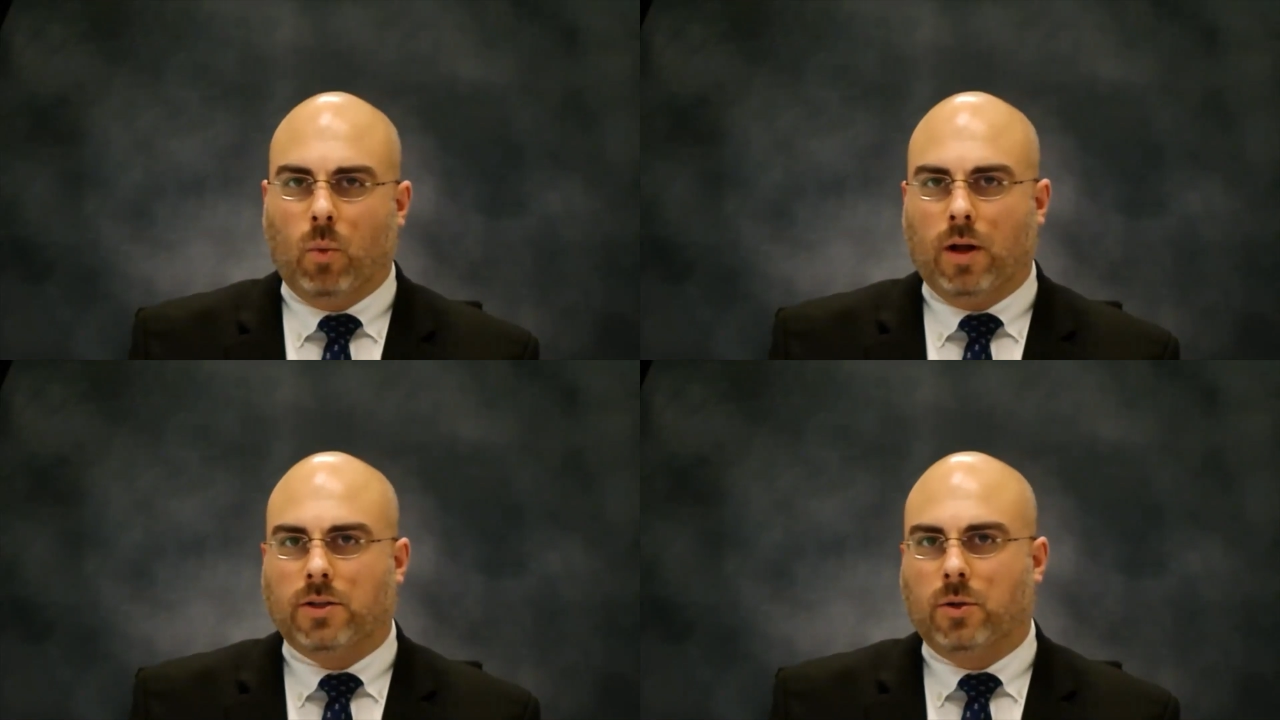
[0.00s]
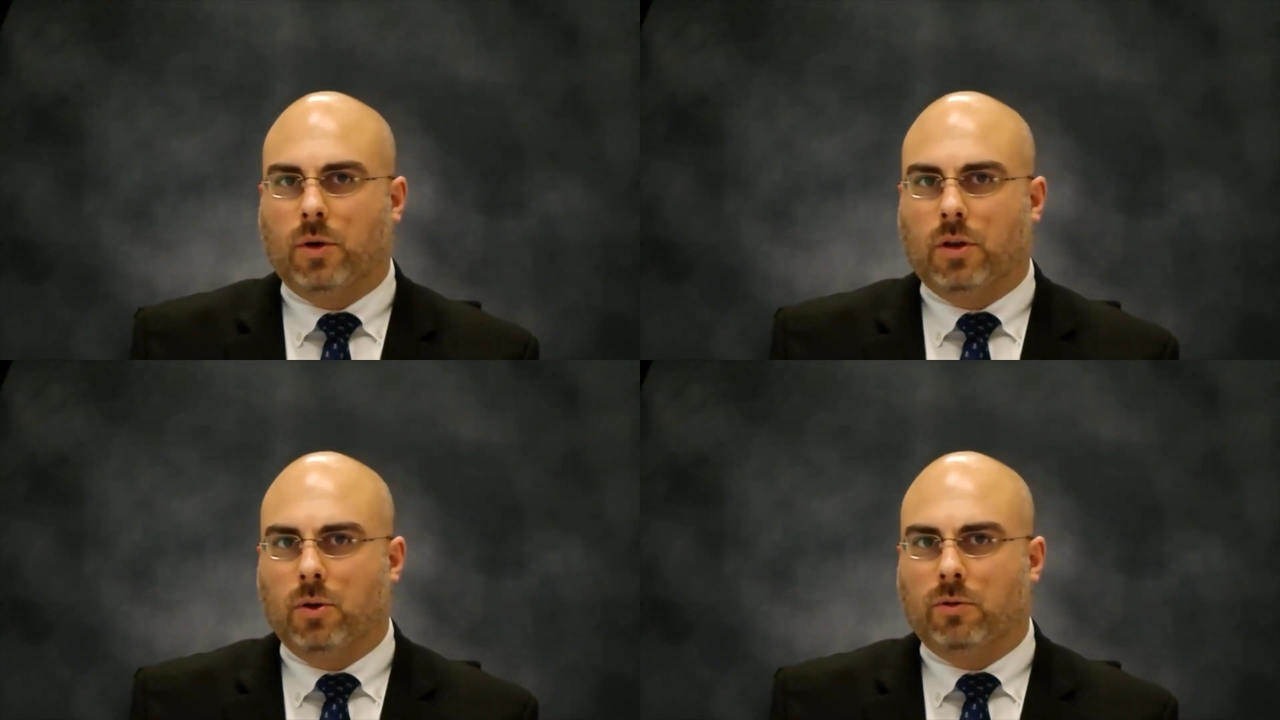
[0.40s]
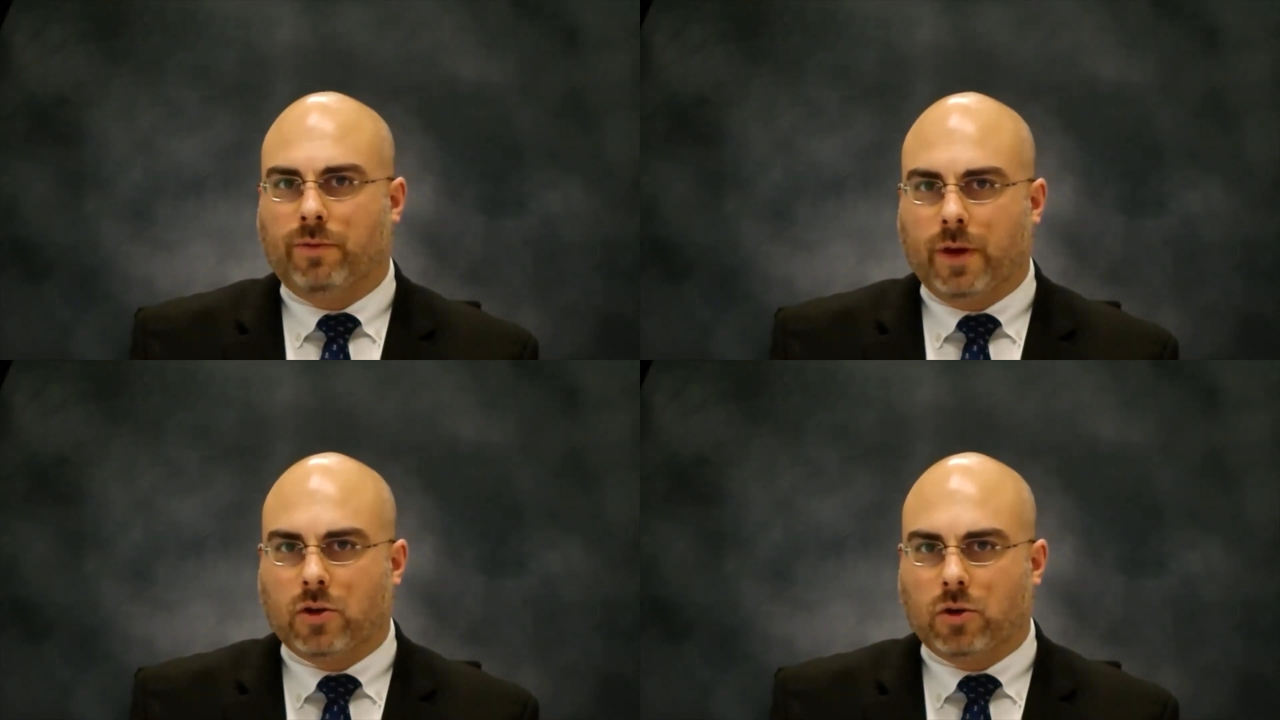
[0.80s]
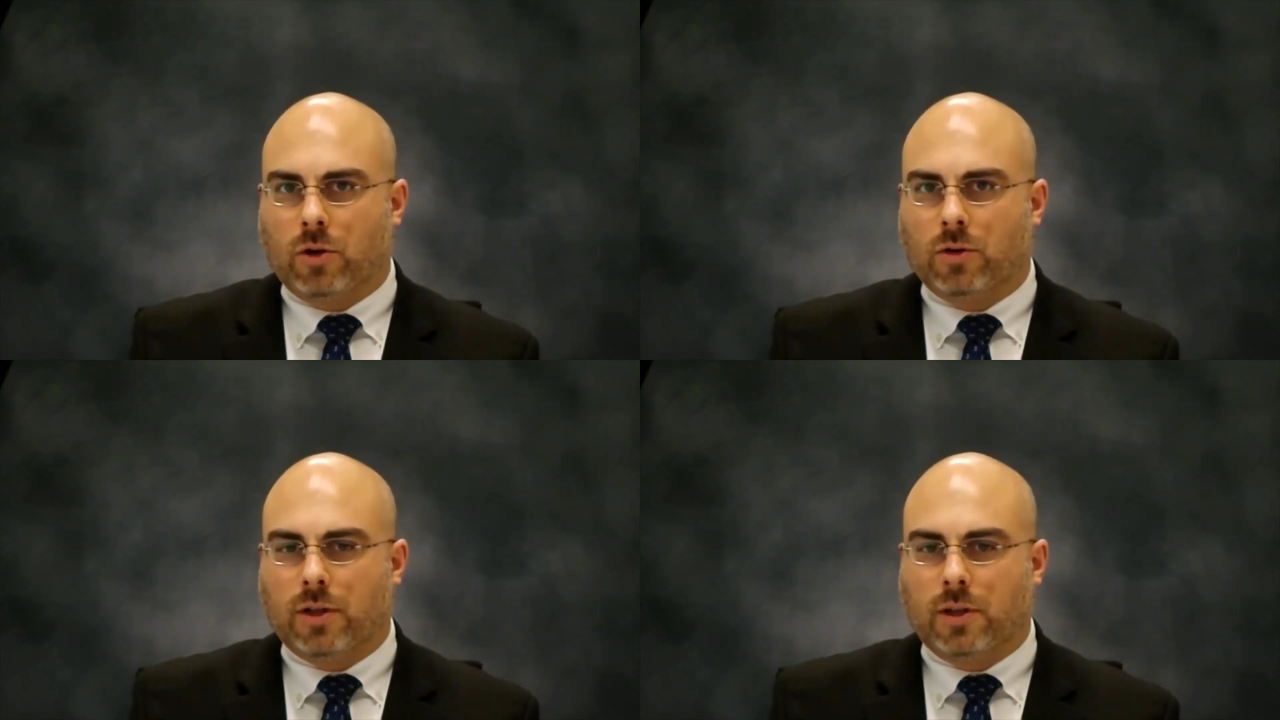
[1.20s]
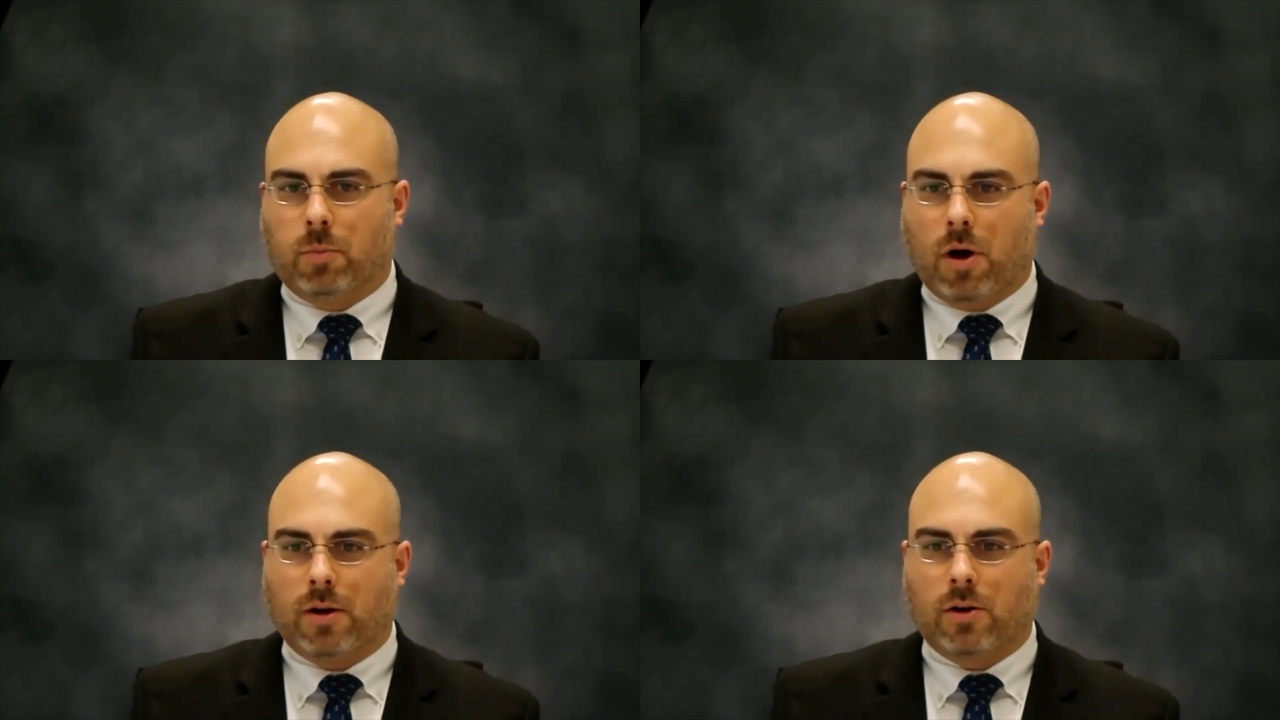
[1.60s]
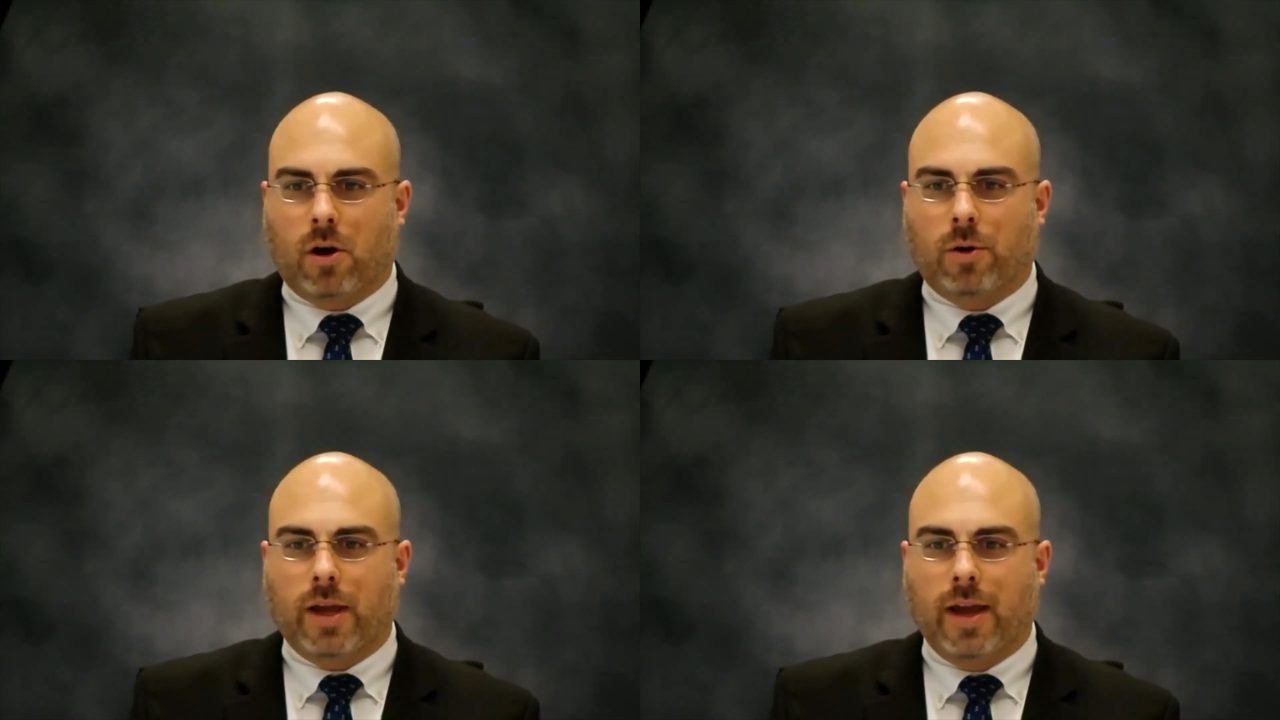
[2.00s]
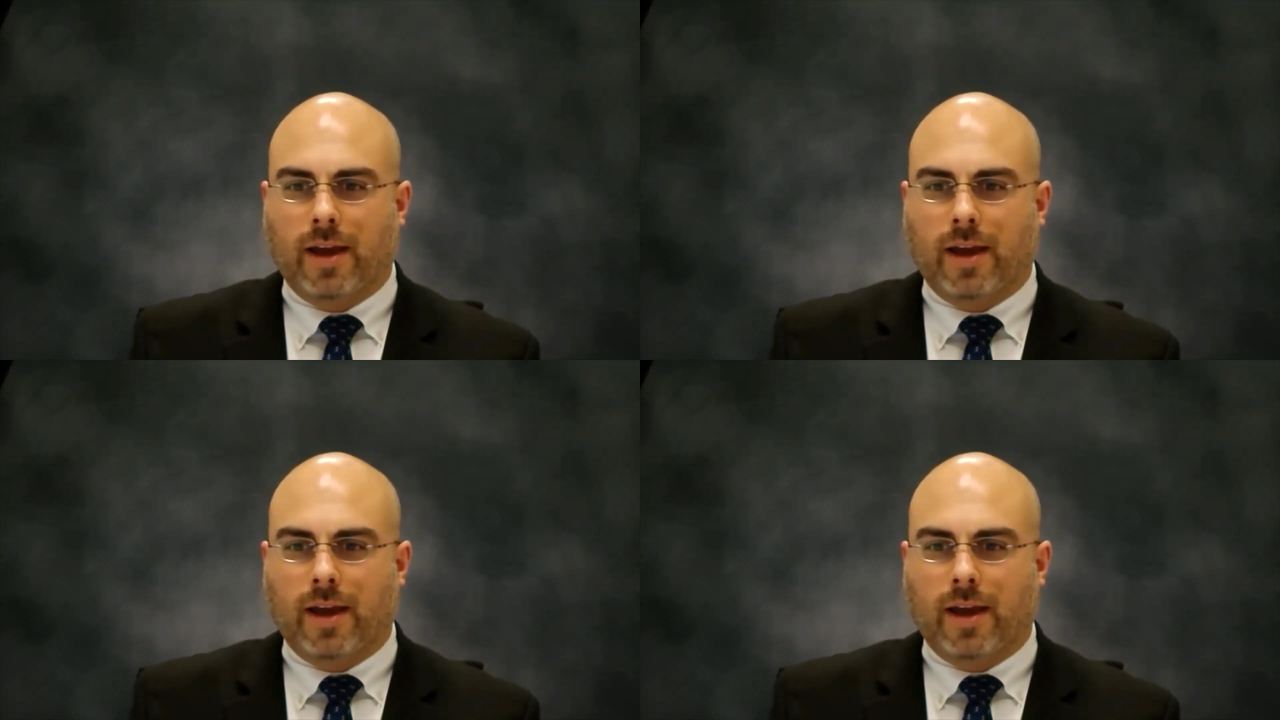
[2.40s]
wants to include features that the product already